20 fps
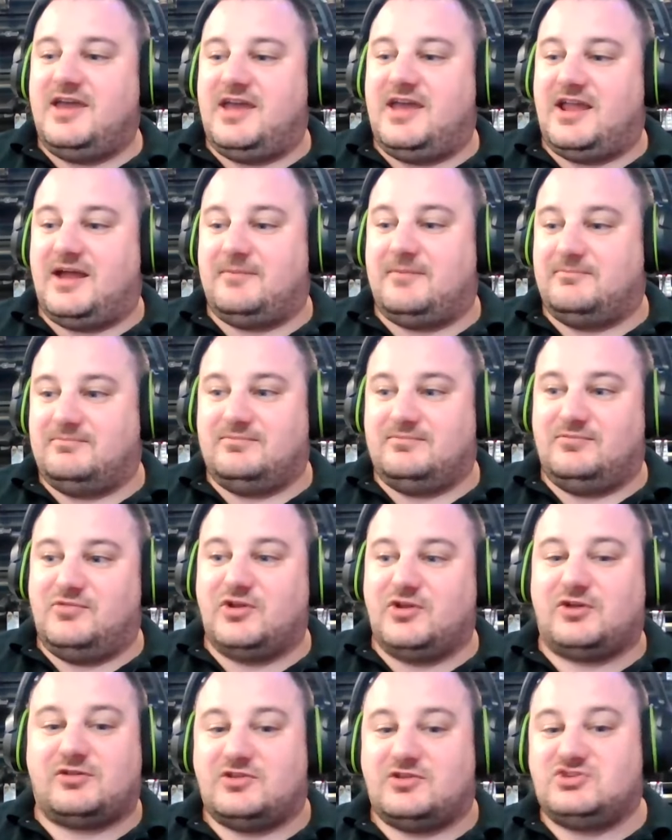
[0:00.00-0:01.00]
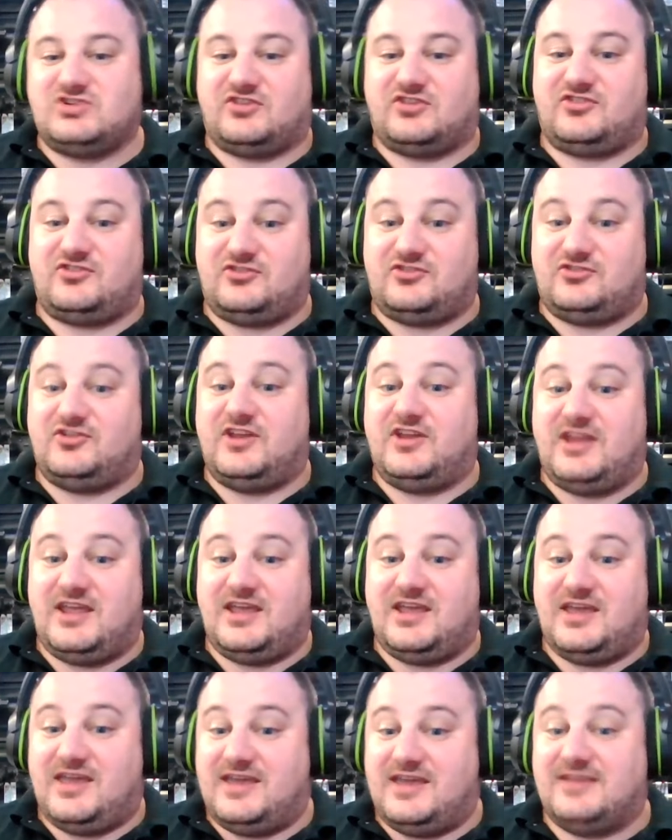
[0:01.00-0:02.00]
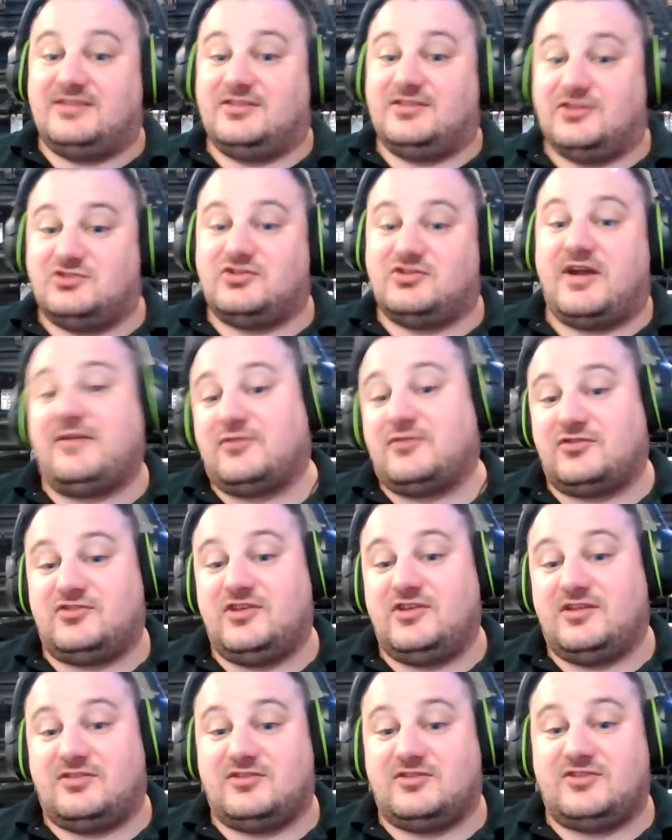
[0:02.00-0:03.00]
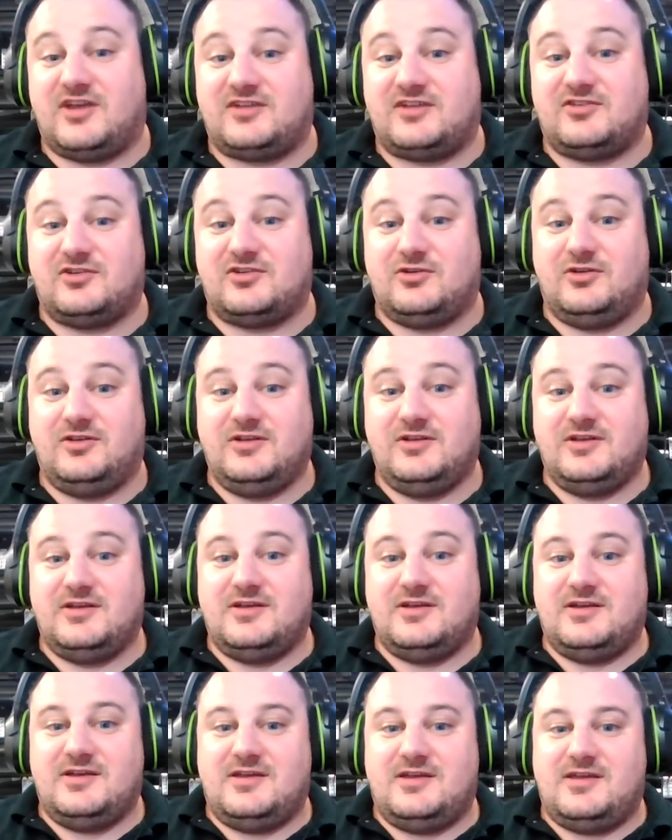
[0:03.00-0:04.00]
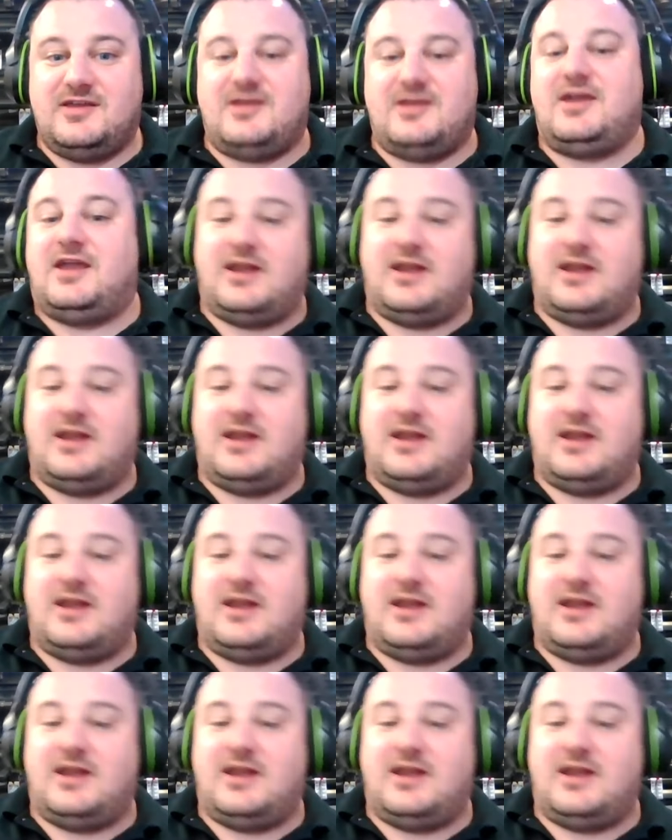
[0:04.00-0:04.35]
and I'm literally just sitting in the driver's seat of the technical, mm-hmm.